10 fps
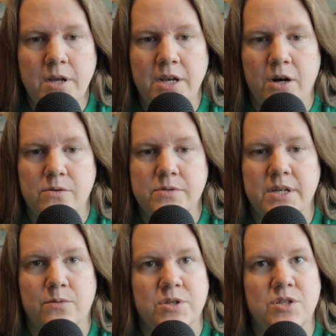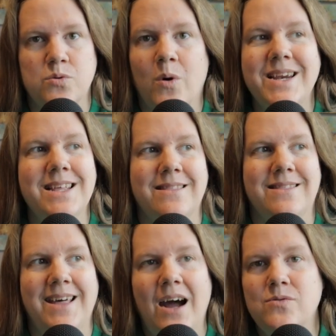you know, there was
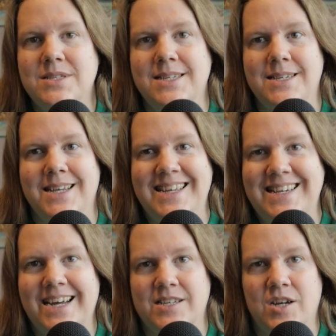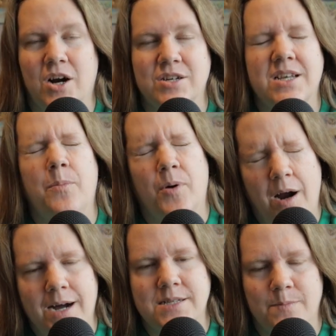20,000 index cards
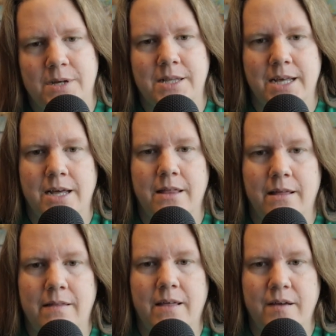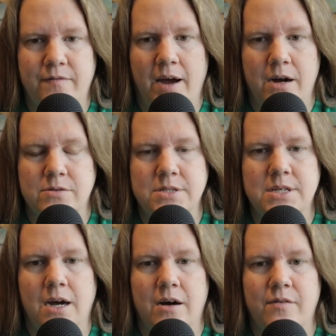approximately that they found
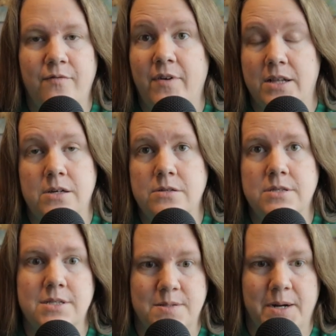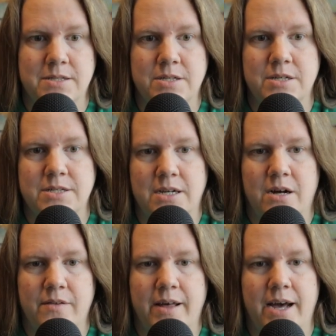of fellows and sponsors and
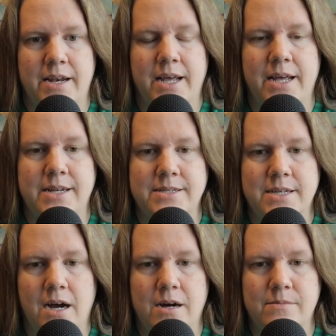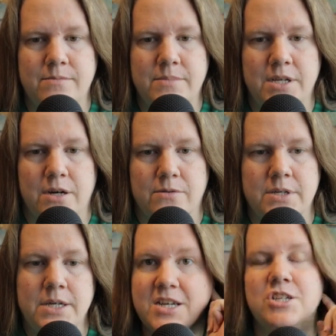all that. And, you know,
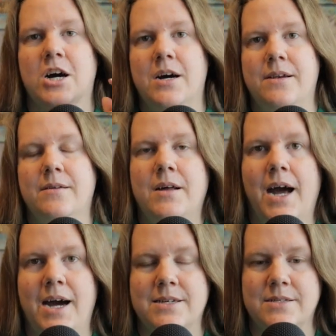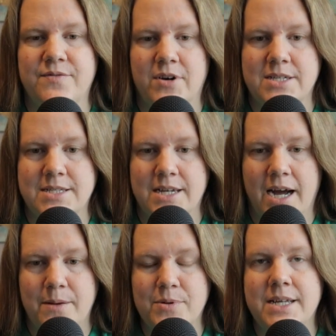John has friends in
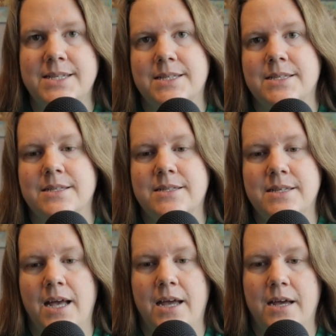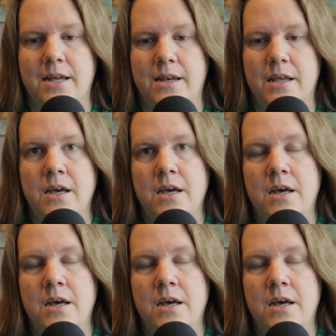high places, and